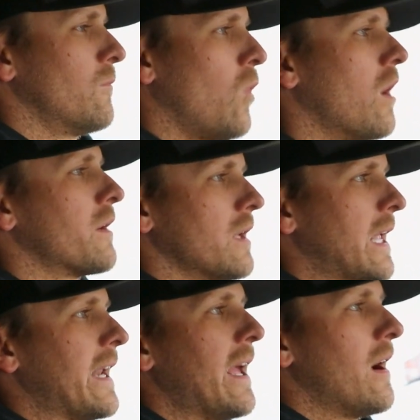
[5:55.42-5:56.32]
wanting to
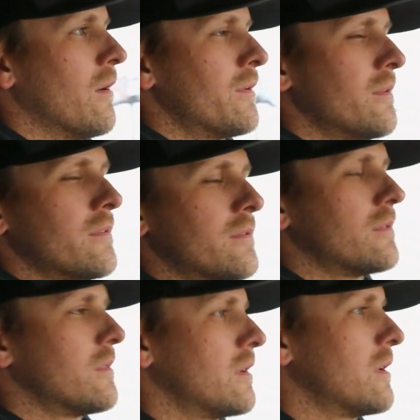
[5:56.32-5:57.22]
lay down
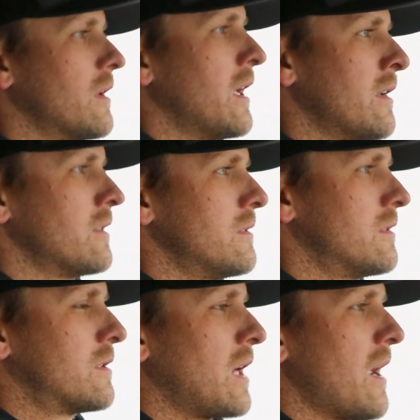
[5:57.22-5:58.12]

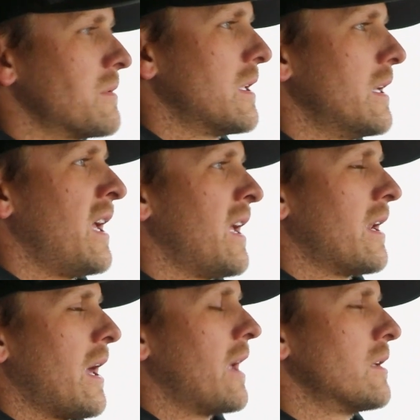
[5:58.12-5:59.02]
at times of the day
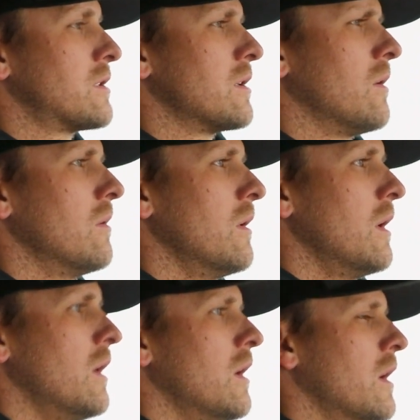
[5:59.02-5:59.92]
and night, so
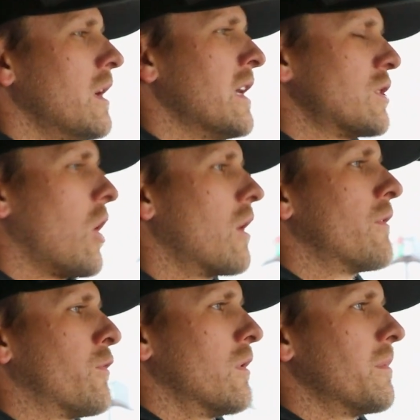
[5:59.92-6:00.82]
it's
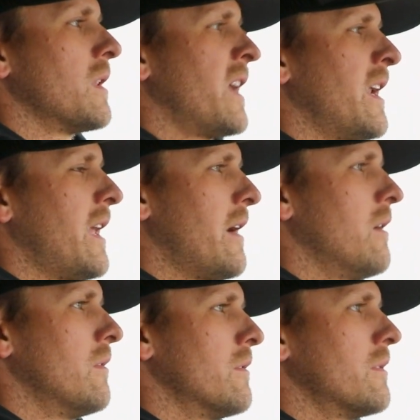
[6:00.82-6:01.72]
hard for them to lay
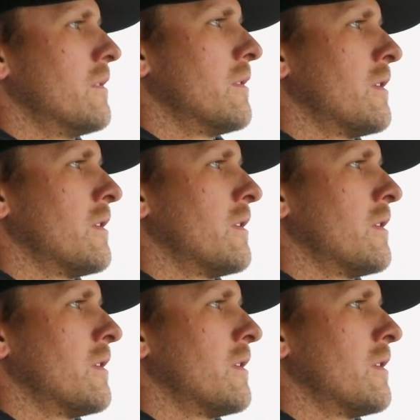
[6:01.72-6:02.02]
down